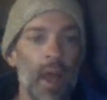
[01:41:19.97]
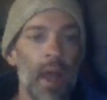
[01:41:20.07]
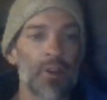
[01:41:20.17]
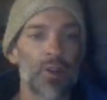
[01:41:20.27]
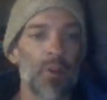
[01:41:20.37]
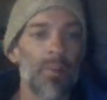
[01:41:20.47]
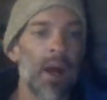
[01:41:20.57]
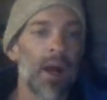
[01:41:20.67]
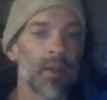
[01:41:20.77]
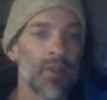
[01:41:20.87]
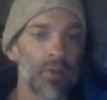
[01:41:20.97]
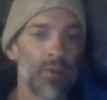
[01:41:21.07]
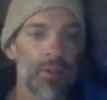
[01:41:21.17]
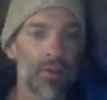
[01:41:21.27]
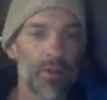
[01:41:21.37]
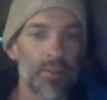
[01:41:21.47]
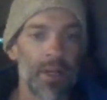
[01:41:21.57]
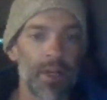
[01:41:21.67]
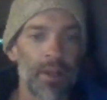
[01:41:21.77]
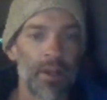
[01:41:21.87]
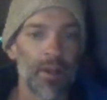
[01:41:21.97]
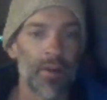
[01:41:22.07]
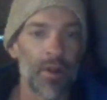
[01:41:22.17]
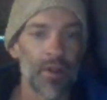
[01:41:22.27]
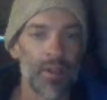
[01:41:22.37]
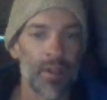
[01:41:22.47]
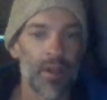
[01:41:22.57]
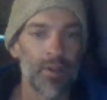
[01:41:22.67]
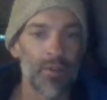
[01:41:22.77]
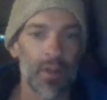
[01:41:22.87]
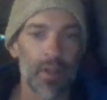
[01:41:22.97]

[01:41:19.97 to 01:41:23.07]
astrobiology research being done across the country.